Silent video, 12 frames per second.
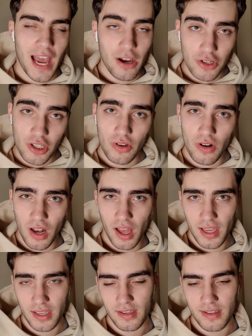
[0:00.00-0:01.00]
How do you
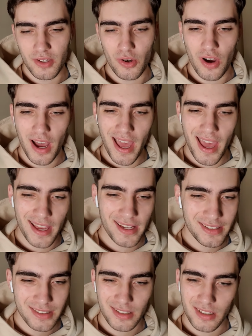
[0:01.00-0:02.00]
like your
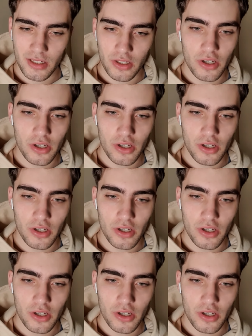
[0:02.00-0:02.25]
ex